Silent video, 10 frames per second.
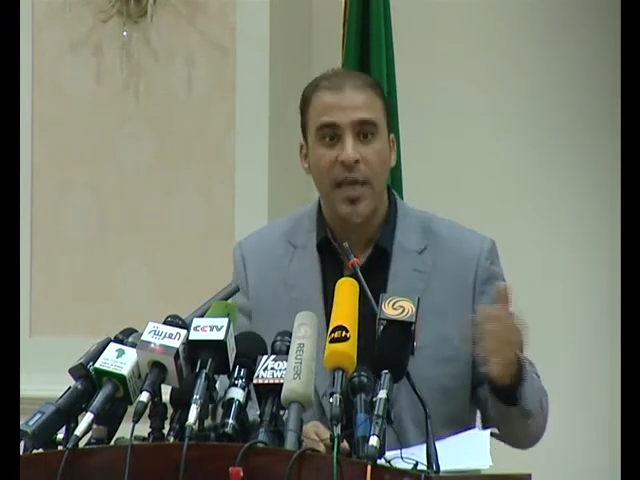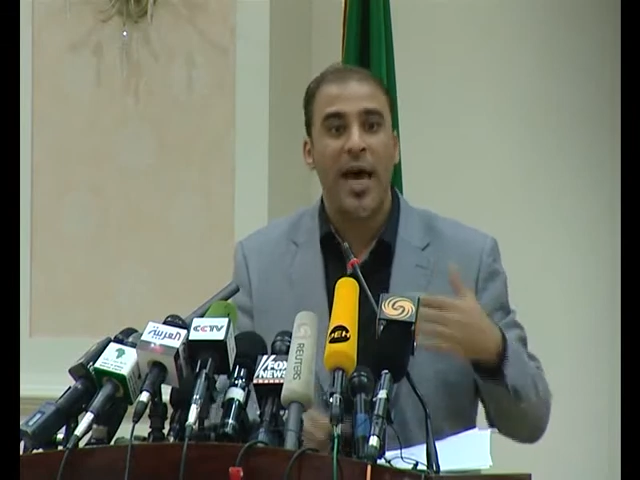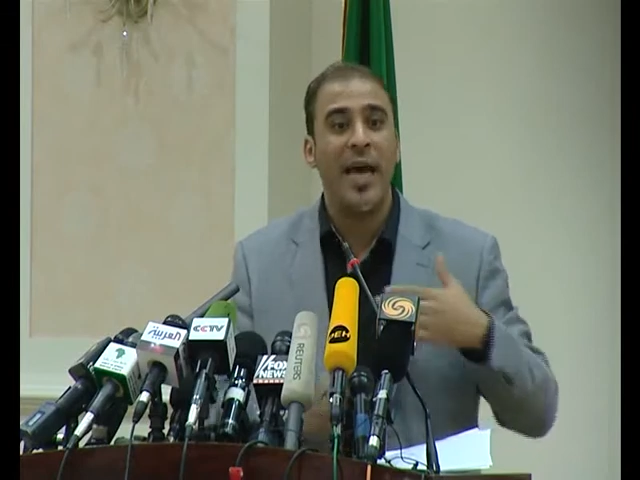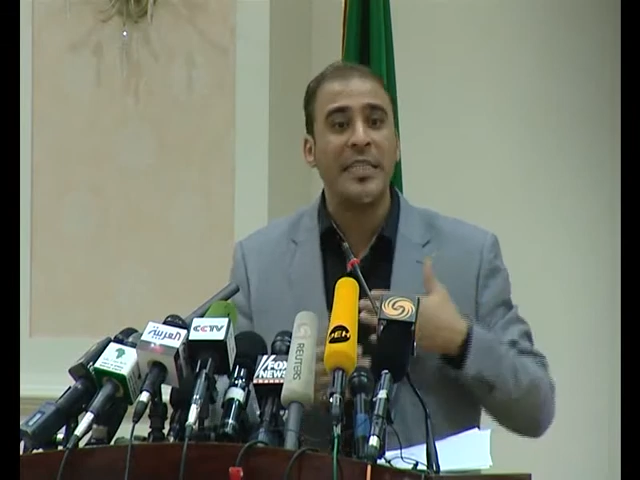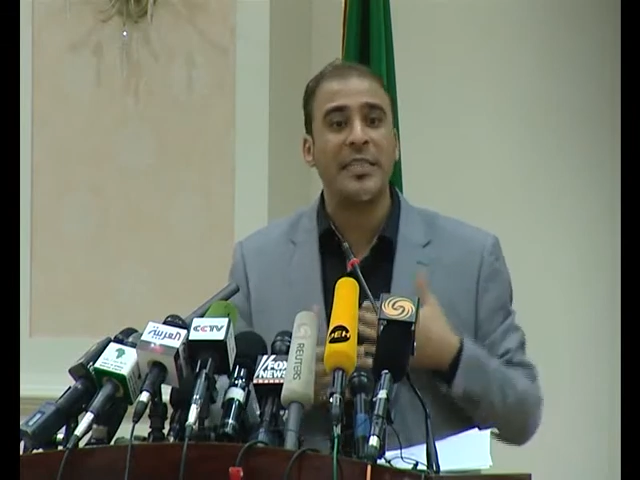
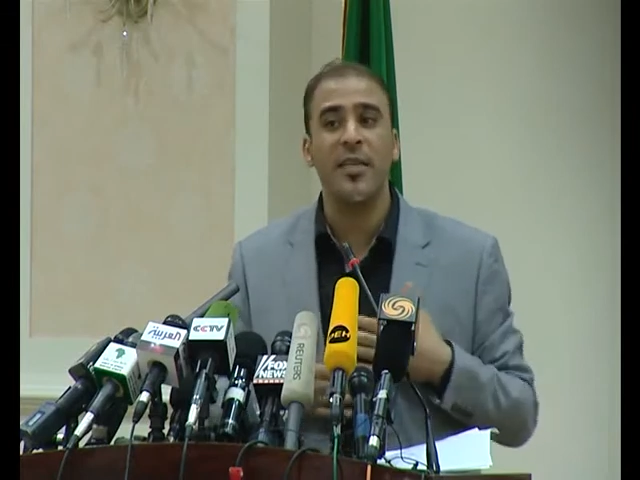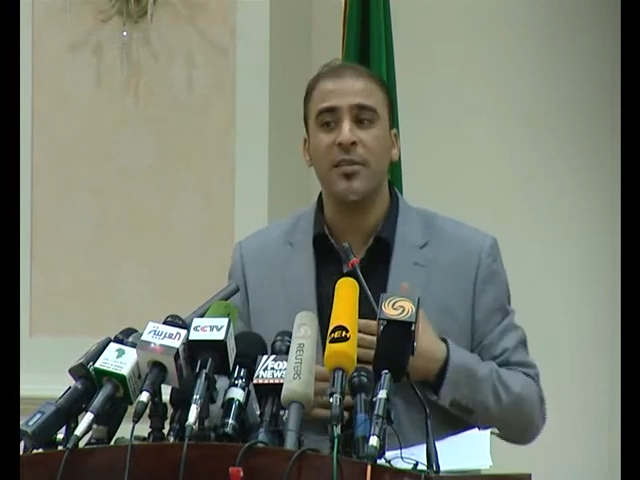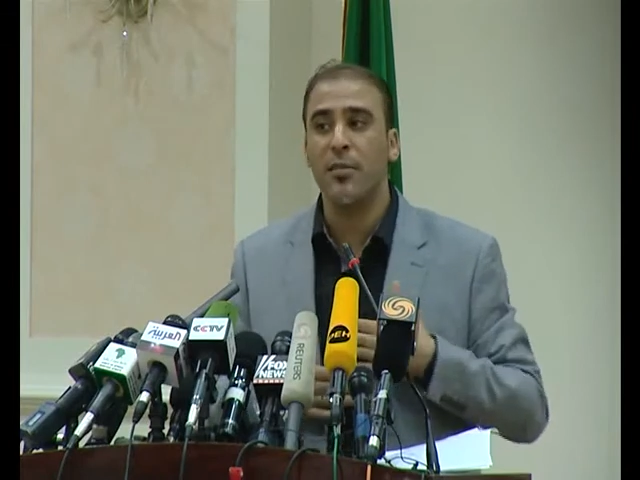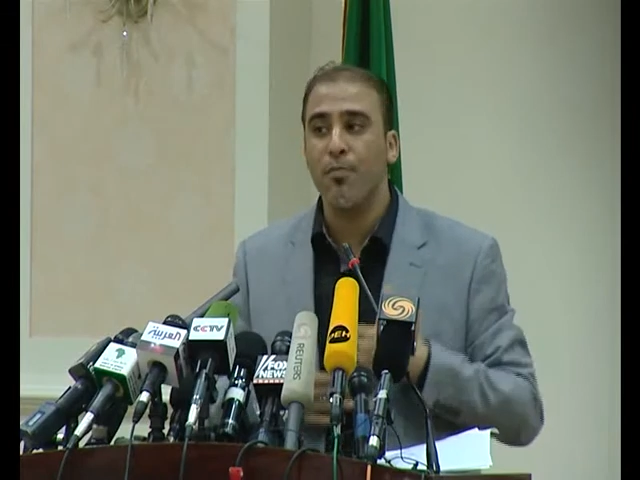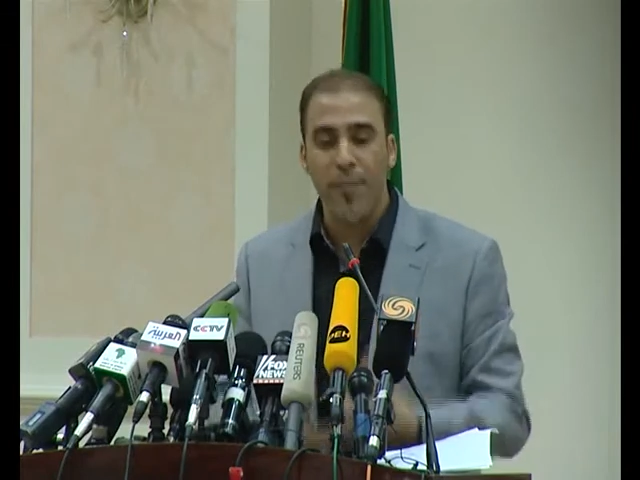I
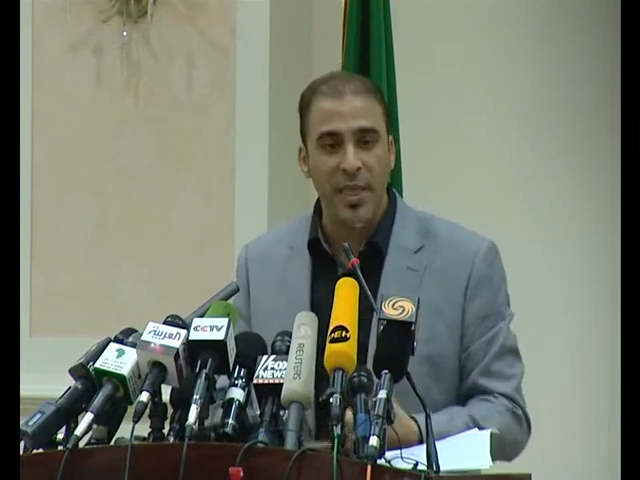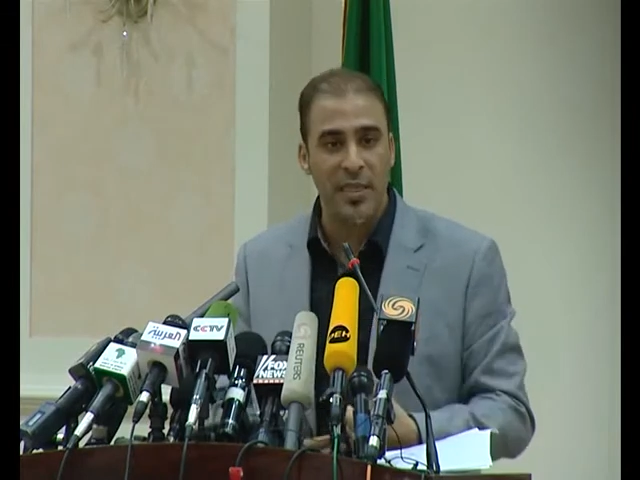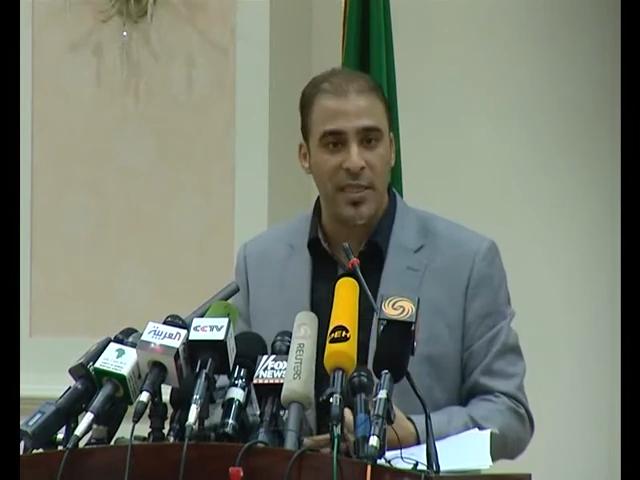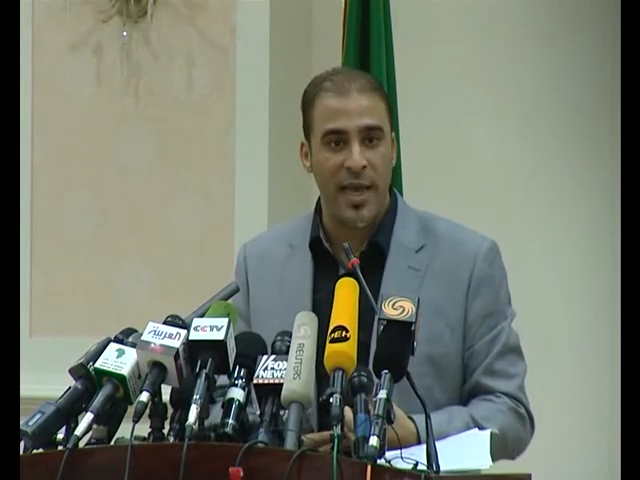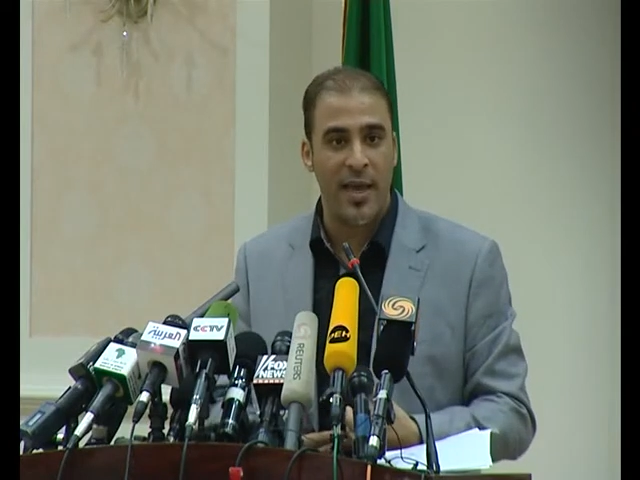studied
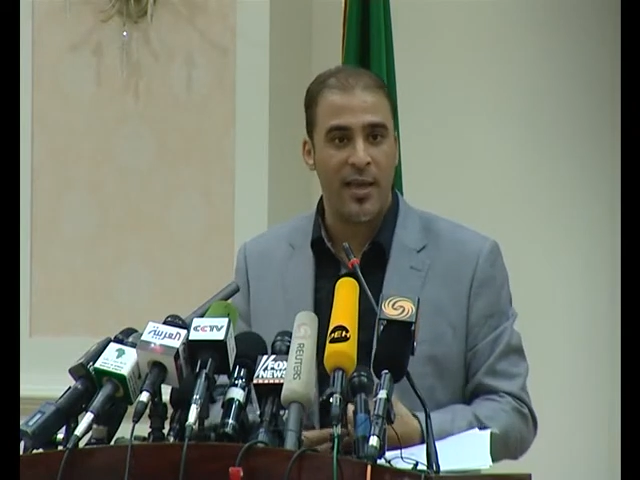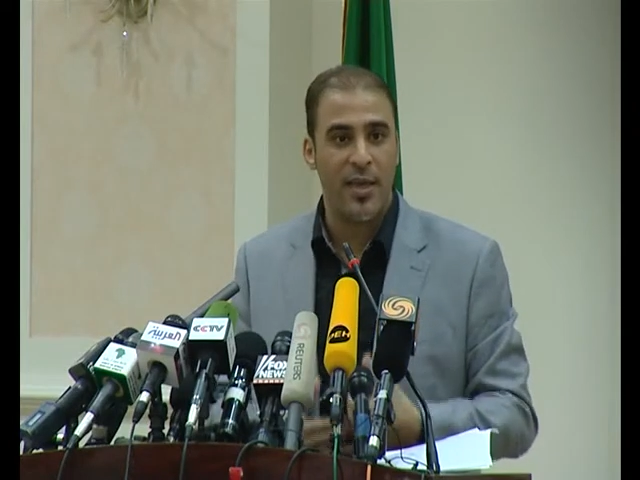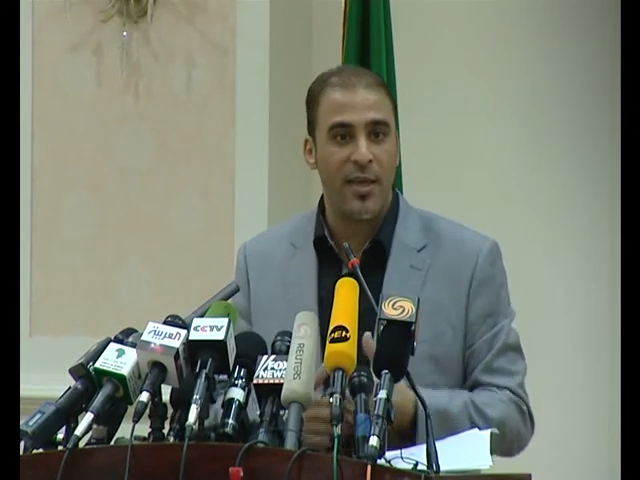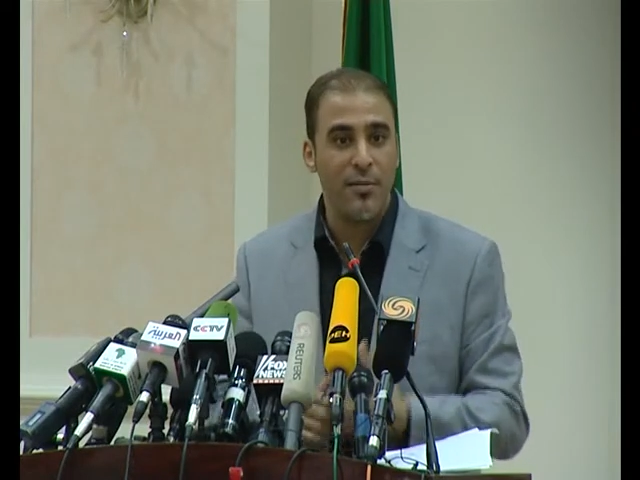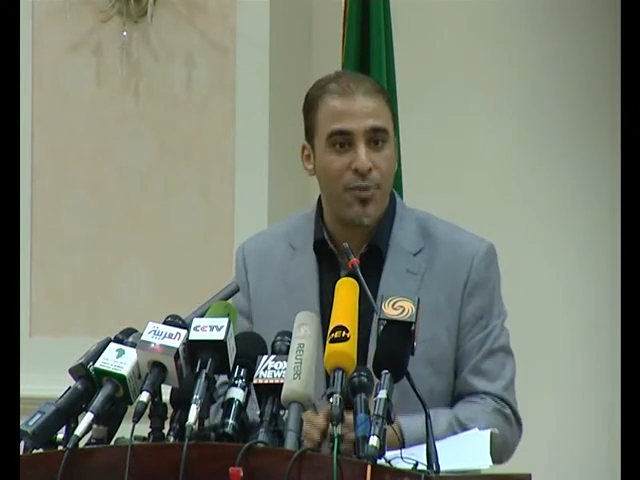media
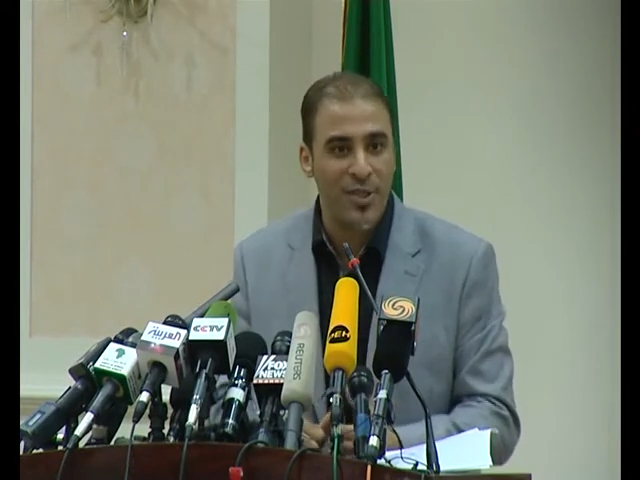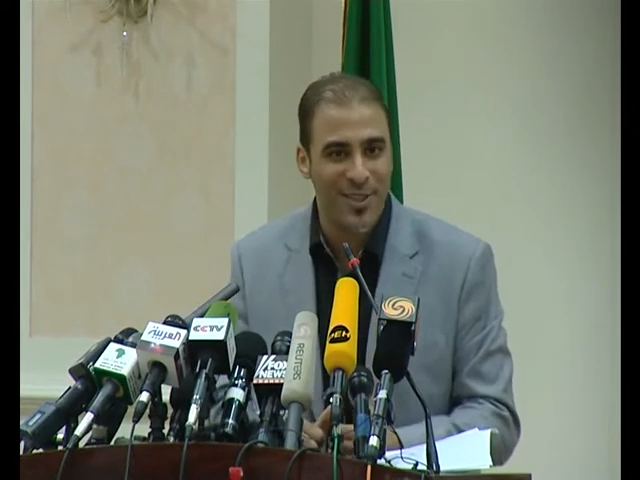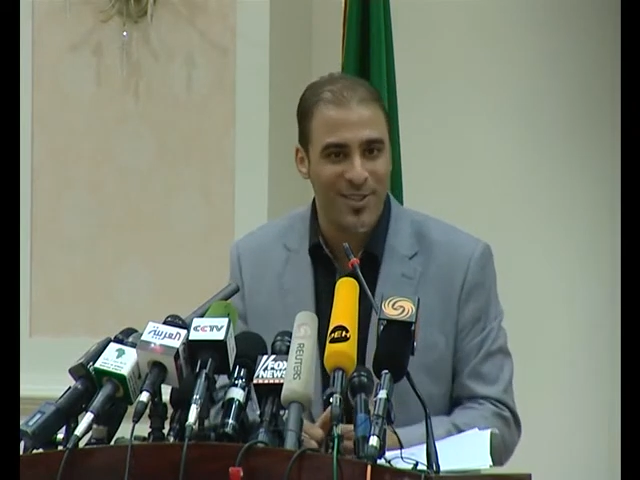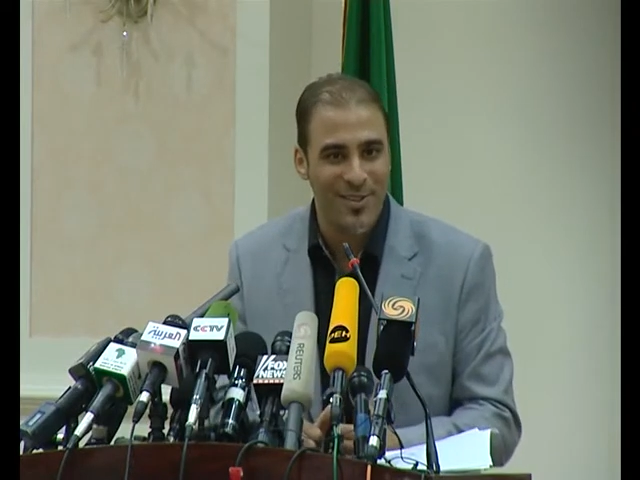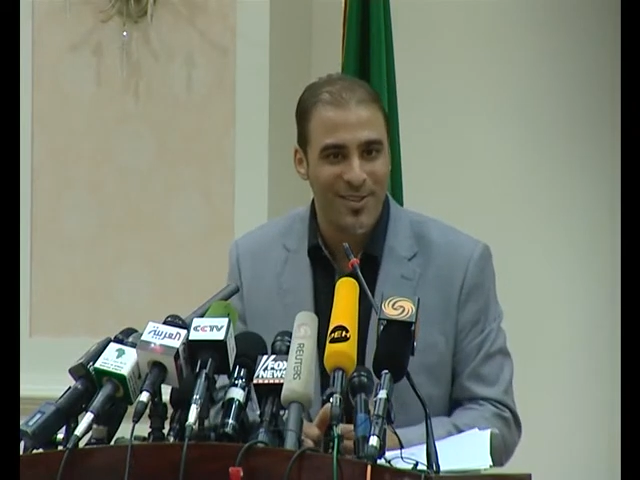in
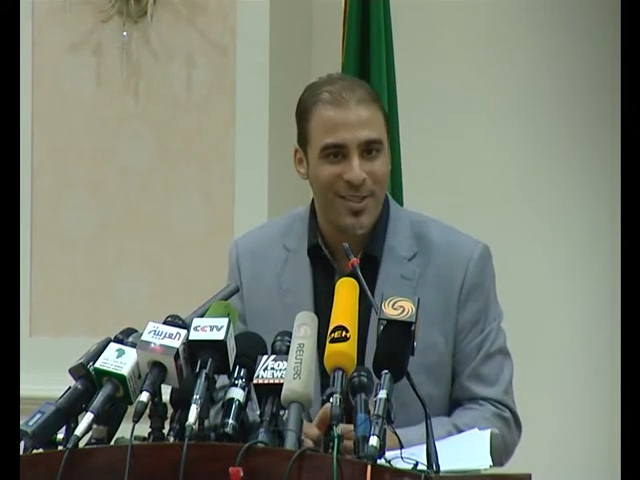Britain.